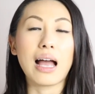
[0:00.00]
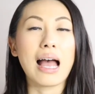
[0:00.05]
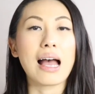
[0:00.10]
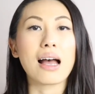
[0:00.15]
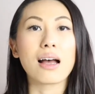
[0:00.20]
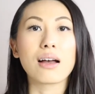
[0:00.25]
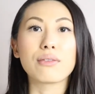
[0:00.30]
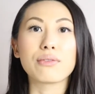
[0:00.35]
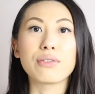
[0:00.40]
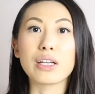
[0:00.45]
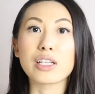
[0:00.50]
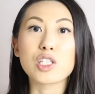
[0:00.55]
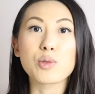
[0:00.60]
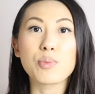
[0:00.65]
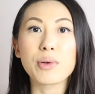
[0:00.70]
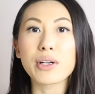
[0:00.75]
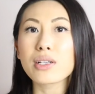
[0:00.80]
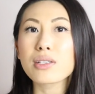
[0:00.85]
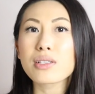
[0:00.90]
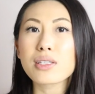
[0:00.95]
have
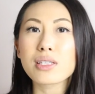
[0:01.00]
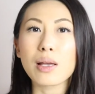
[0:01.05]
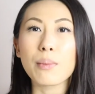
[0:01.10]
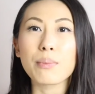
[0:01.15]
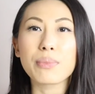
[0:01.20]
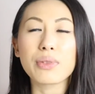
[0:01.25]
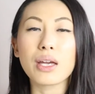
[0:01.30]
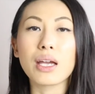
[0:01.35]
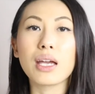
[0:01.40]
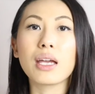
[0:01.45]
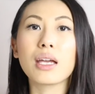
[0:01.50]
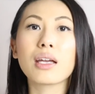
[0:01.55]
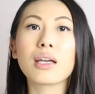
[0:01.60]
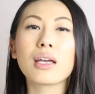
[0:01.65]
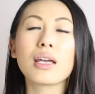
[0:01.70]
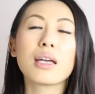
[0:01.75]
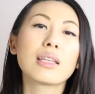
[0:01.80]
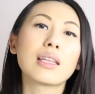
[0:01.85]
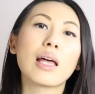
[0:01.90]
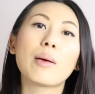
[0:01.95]
experienced something